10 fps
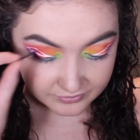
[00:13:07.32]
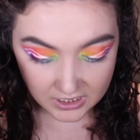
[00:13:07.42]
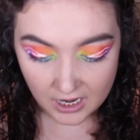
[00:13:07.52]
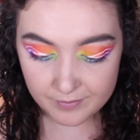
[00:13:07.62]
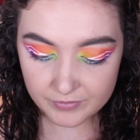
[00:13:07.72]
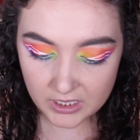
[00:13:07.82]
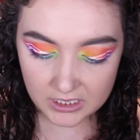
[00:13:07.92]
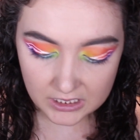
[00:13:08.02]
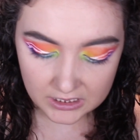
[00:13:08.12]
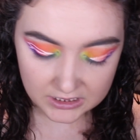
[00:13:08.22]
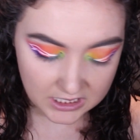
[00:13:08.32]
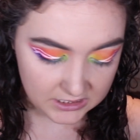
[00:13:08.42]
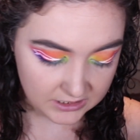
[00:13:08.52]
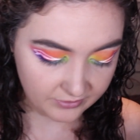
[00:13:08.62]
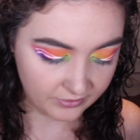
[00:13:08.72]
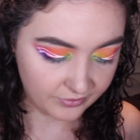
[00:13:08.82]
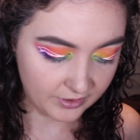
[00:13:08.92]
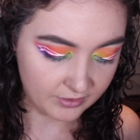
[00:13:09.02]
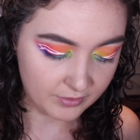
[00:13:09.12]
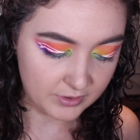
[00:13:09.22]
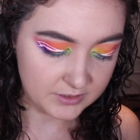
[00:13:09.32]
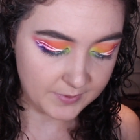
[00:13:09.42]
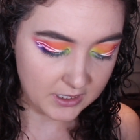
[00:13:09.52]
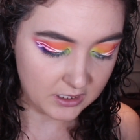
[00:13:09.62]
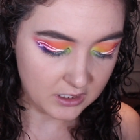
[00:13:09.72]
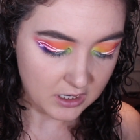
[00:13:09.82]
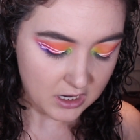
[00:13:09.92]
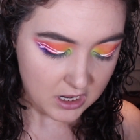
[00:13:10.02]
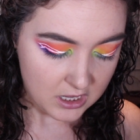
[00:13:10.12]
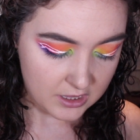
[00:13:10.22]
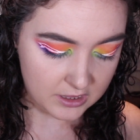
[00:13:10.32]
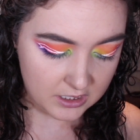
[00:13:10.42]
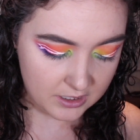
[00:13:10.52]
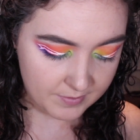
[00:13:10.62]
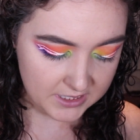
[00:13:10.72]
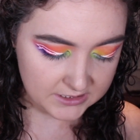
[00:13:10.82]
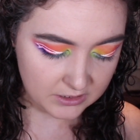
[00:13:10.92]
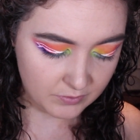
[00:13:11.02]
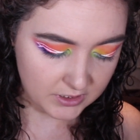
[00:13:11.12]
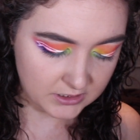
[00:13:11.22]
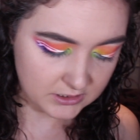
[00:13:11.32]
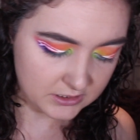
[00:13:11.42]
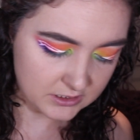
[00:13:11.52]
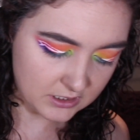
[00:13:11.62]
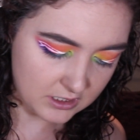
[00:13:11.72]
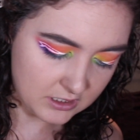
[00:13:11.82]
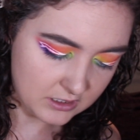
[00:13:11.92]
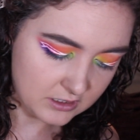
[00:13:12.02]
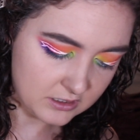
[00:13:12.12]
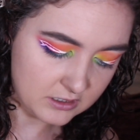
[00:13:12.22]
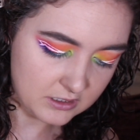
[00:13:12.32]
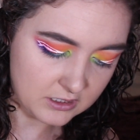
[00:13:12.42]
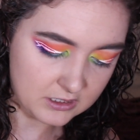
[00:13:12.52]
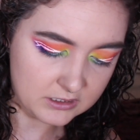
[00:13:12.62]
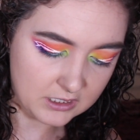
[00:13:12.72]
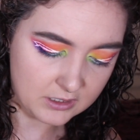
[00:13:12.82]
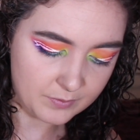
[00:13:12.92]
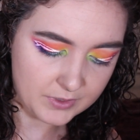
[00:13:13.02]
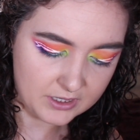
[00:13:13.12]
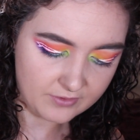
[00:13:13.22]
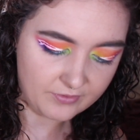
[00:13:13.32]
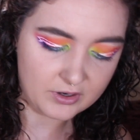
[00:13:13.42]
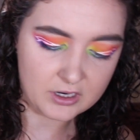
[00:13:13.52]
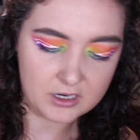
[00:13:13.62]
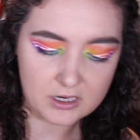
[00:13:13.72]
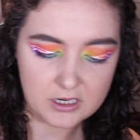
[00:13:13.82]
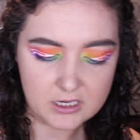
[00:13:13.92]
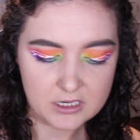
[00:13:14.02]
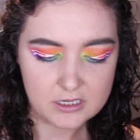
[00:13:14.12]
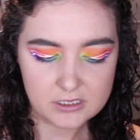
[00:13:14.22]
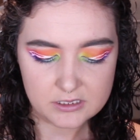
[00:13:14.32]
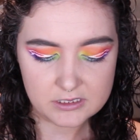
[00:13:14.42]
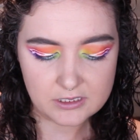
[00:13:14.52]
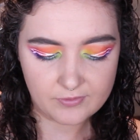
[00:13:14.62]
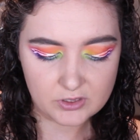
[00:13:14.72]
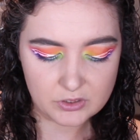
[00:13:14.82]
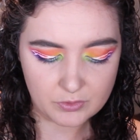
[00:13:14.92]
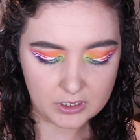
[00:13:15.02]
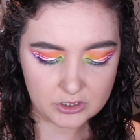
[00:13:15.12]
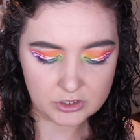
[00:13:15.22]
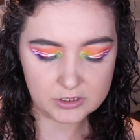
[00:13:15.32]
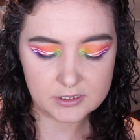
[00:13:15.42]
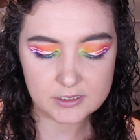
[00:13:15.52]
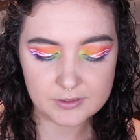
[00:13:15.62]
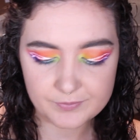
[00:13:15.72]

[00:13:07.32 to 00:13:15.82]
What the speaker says: Yeah, I think I like the idea of the fluttery ones better. The messy ones I like, but for different occasions.